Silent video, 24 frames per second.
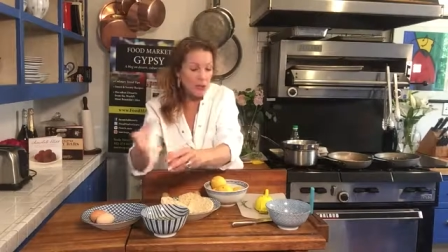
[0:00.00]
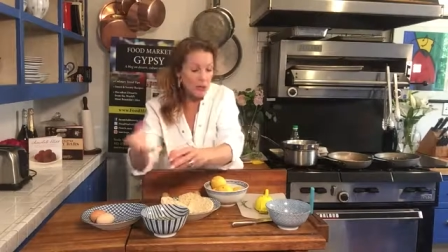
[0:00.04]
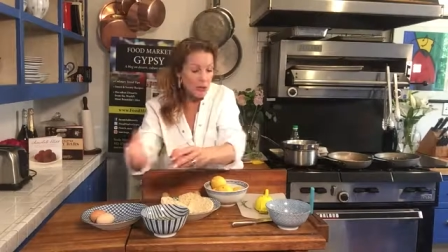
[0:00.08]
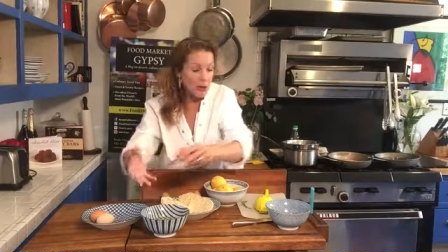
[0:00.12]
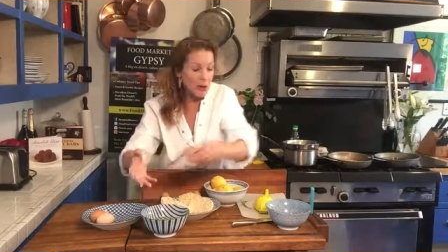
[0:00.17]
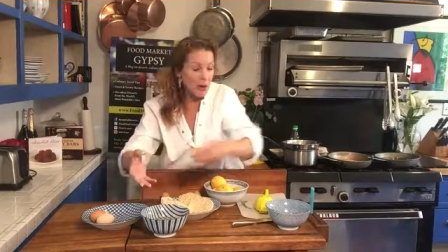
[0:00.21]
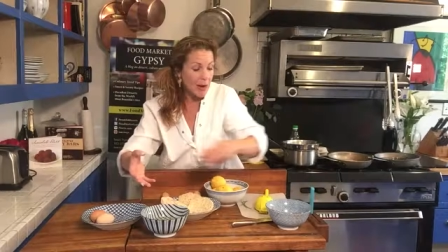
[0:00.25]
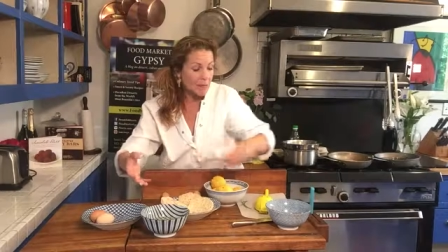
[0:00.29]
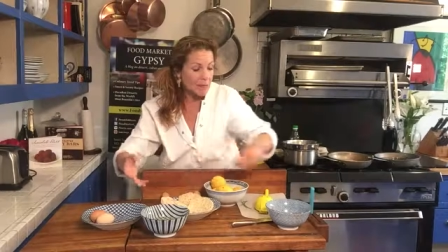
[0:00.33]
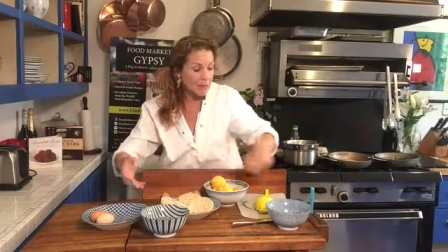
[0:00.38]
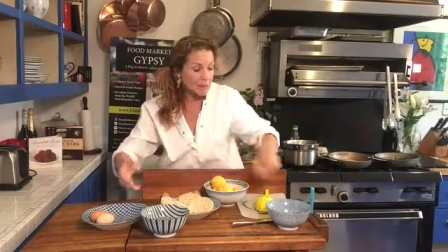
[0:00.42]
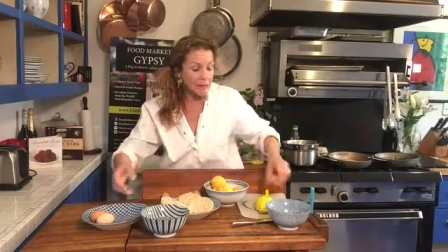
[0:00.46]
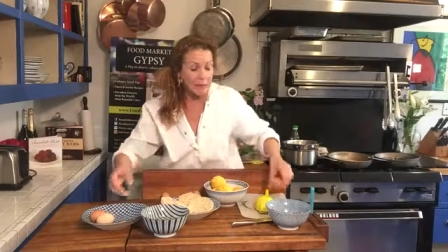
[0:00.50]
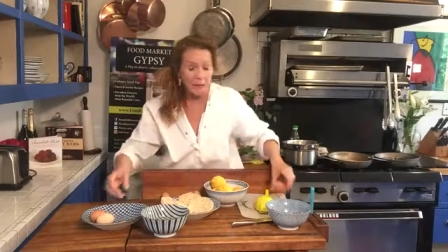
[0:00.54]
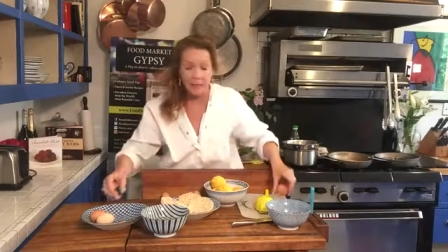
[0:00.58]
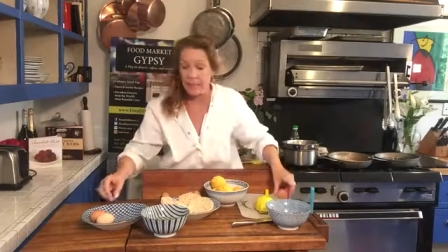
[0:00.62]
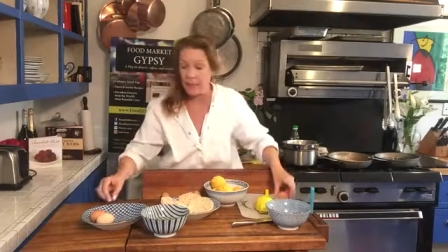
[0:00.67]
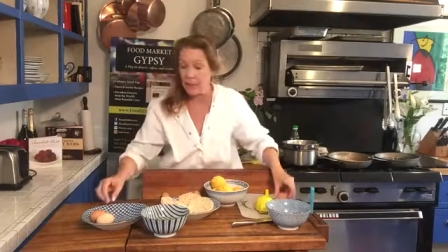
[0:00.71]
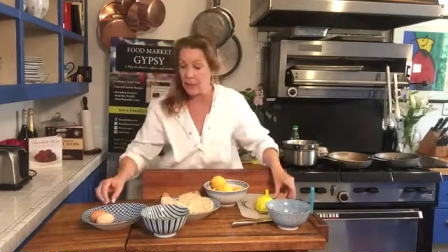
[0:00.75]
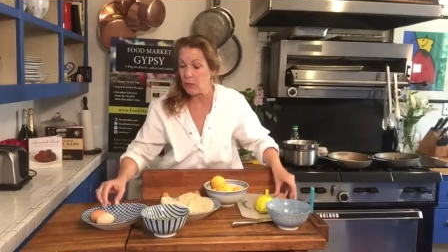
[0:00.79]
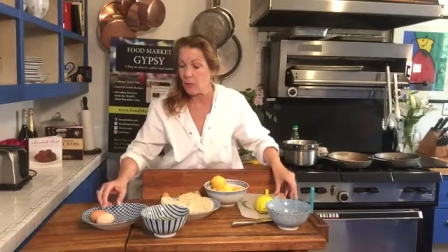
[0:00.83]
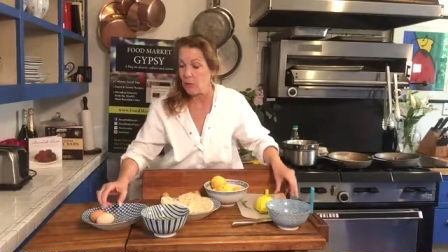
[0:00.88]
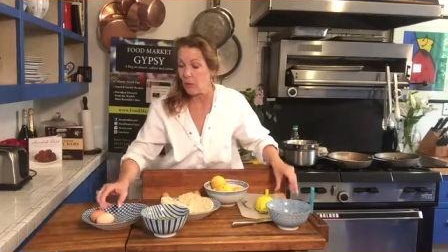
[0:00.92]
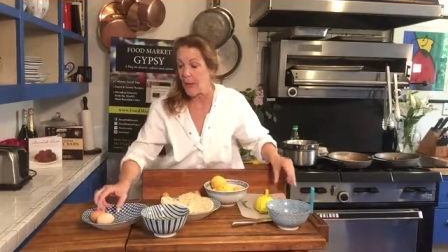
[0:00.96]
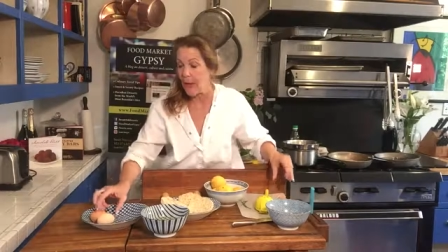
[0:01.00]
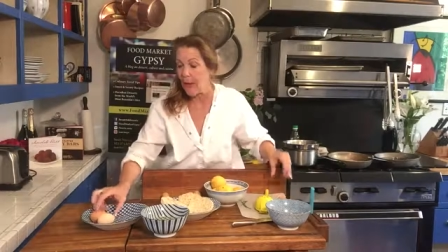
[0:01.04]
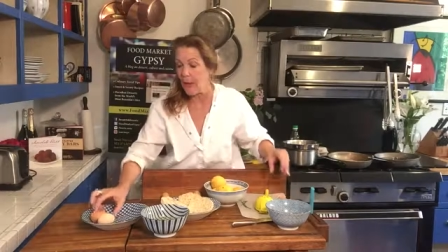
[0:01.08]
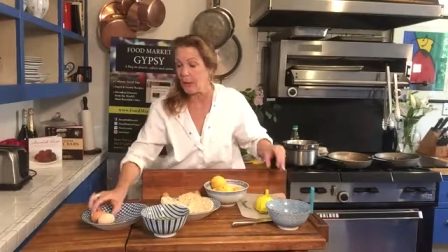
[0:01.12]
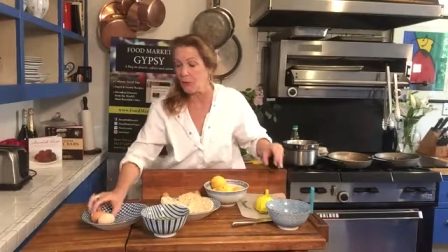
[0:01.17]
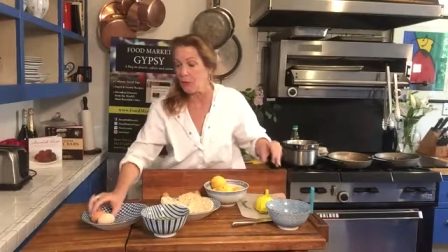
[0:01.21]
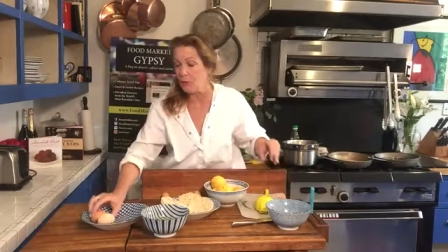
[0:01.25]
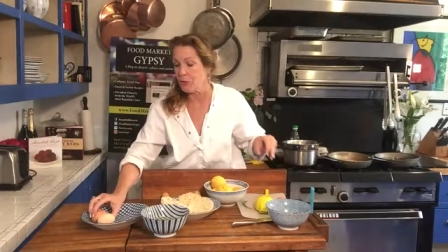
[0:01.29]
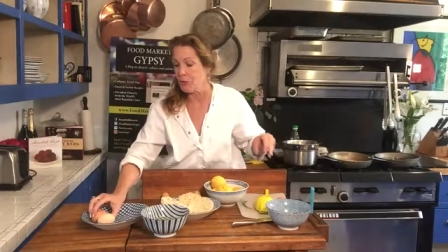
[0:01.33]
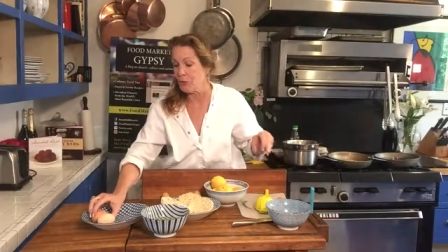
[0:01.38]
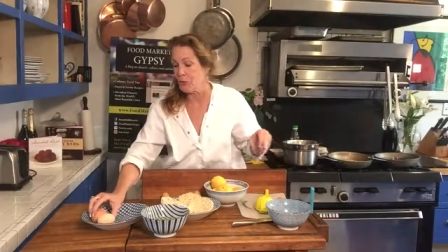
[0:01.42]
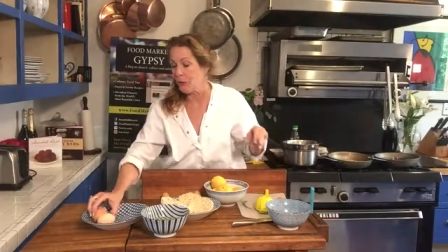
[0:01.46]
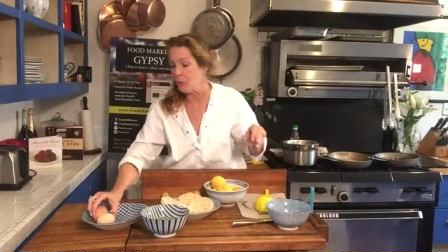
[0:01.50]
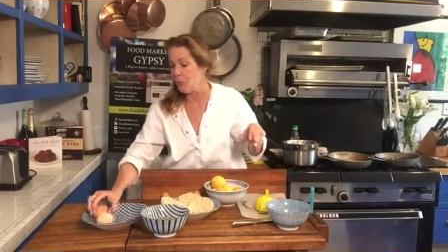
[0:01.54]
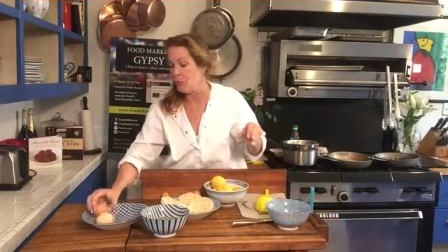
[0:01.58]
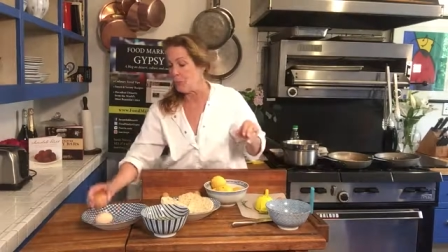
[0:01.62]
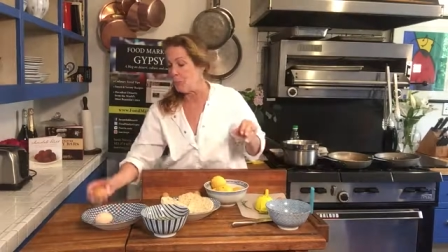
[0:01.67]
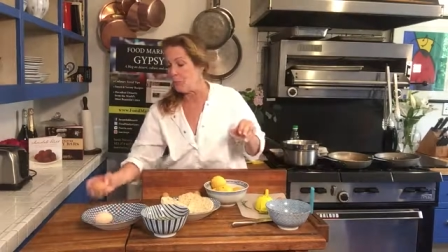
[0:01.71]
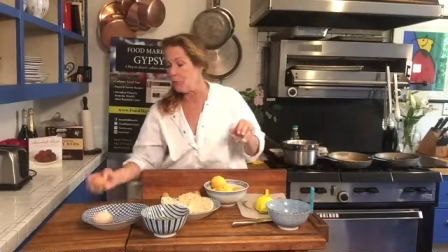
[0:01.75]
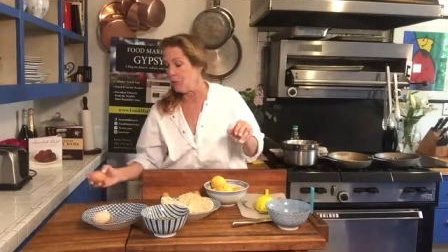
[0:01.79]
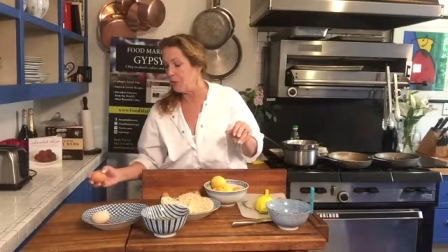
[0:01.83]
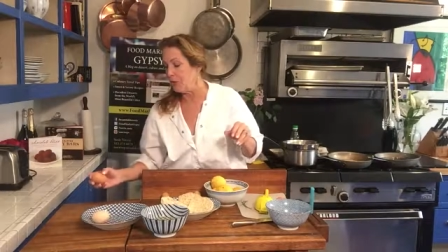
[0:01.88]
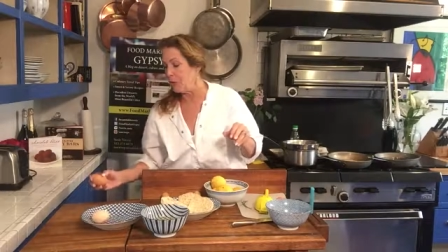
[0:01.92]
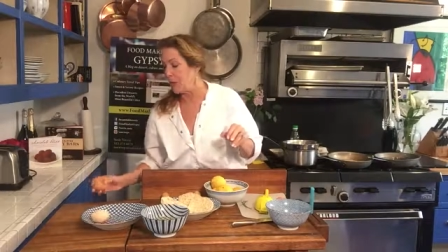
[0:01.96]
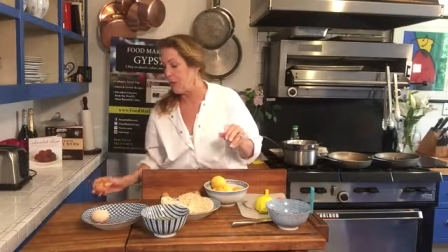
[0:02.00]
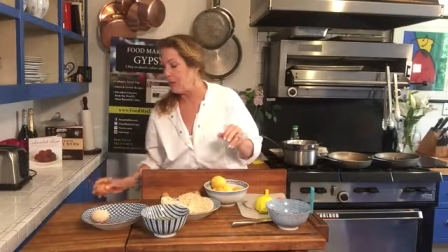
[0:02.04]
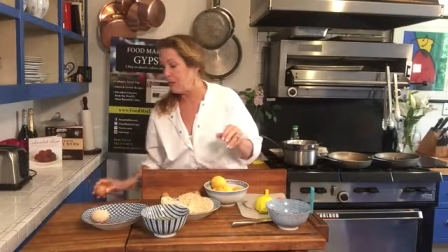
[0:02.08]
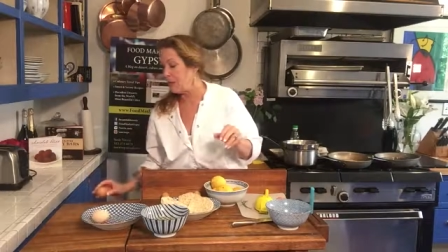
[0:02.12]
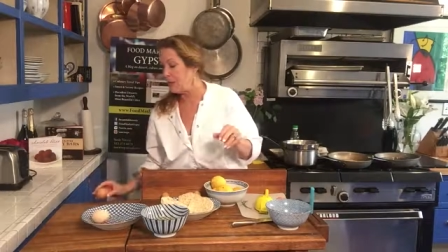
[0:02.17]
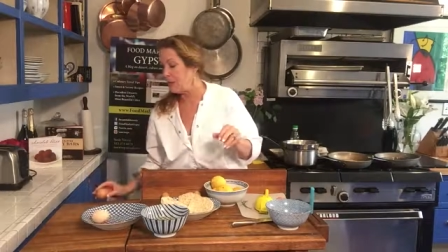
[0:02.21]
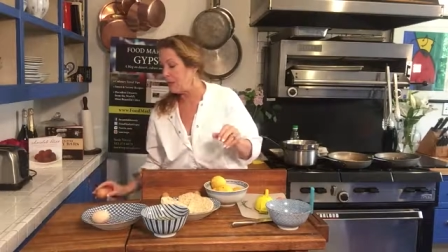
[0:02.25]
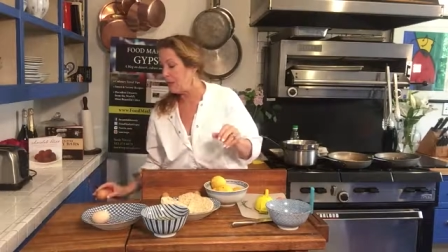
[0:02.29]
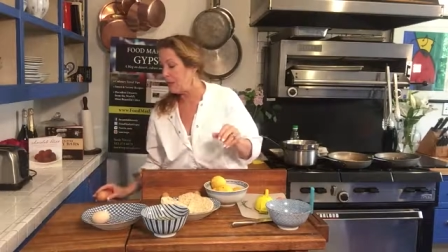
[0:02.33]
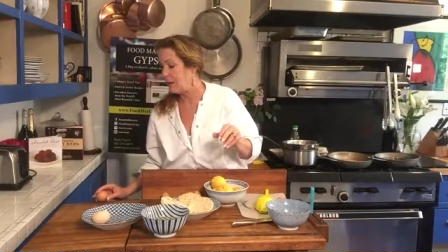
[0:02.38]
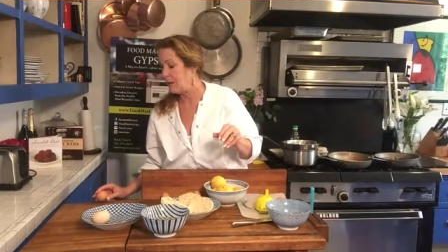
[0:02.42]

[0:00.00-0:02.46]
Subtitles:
you don't have a clean crack. We'll try one more softy.